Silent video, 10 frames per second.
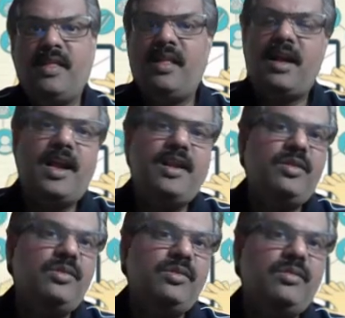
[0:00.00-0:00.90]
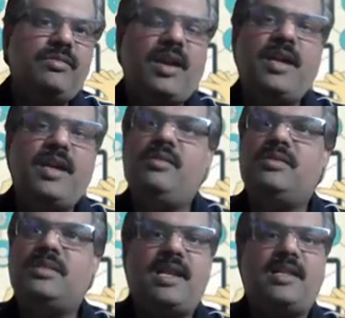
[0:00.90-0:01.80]
and you try to
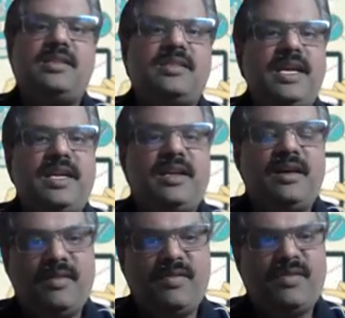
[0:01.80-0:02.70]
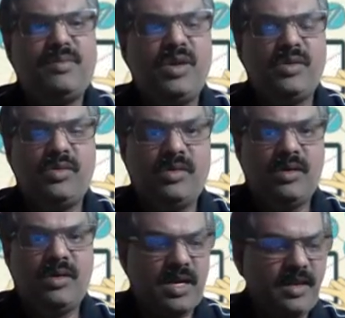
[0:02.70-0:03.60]
select this data from your Google
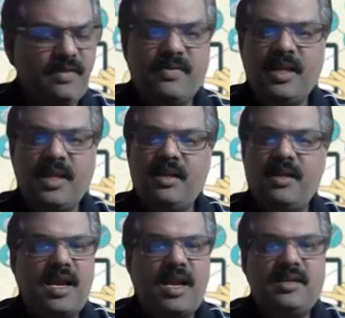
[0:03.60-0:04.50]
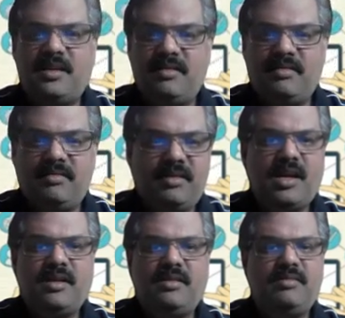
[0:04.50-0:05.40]
Drive, and
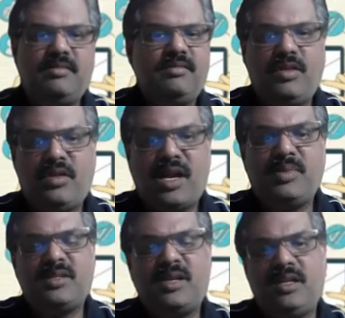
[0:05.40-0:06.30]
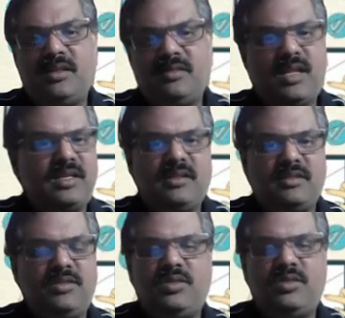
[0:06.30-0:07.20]
done. Your app is ready. That's it.
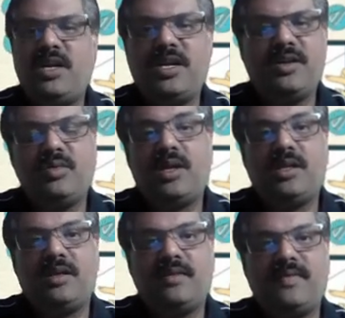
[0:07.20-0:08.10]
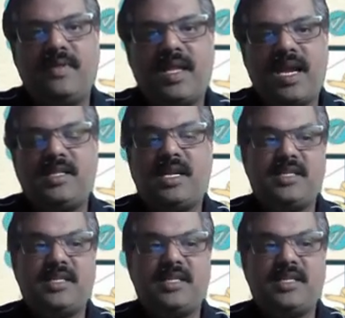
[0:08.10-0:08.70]
You don't need to do anything. And that's